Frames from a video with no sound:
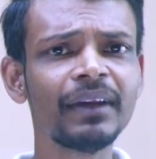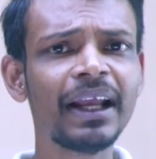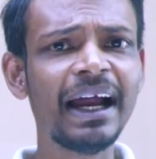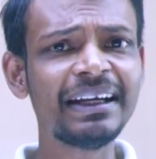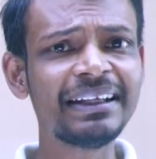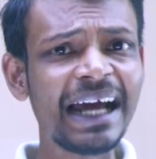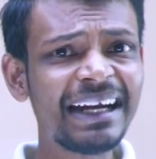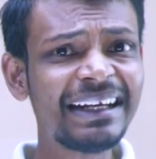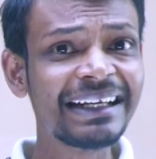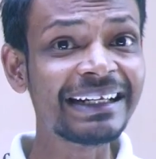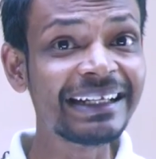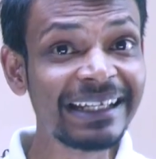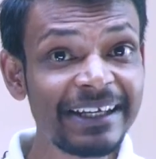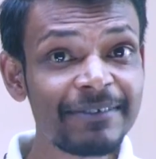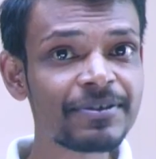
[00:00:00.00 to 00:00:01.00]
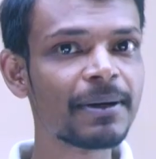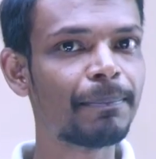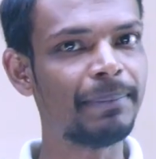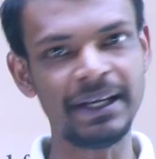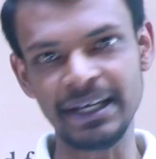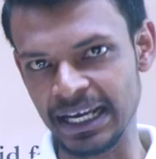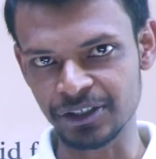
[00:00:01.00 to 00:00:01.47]
and that relieves the
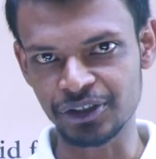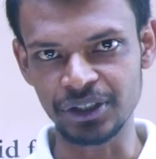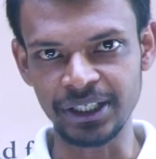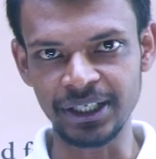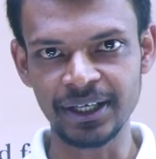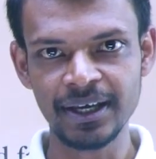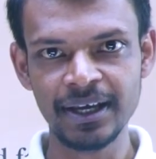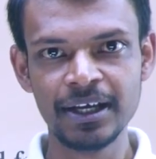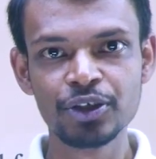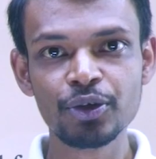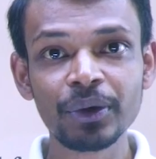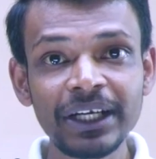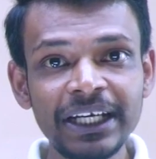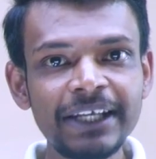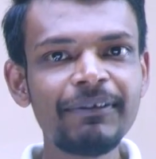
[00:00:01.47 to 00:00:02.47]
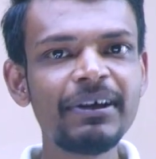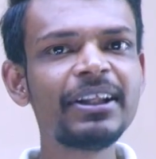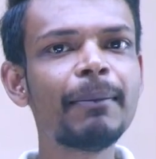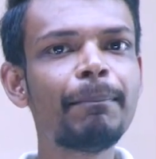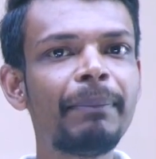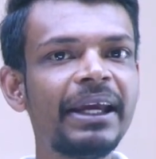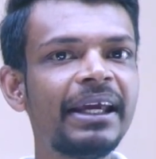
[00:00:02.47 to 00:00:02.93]
pain actually. So relieving
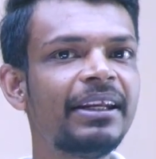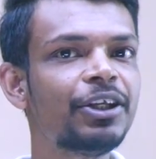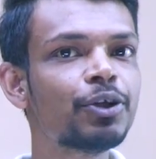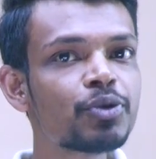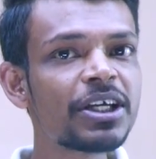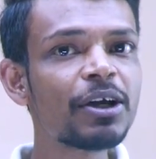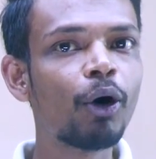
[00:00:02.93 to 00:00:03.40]
the pain using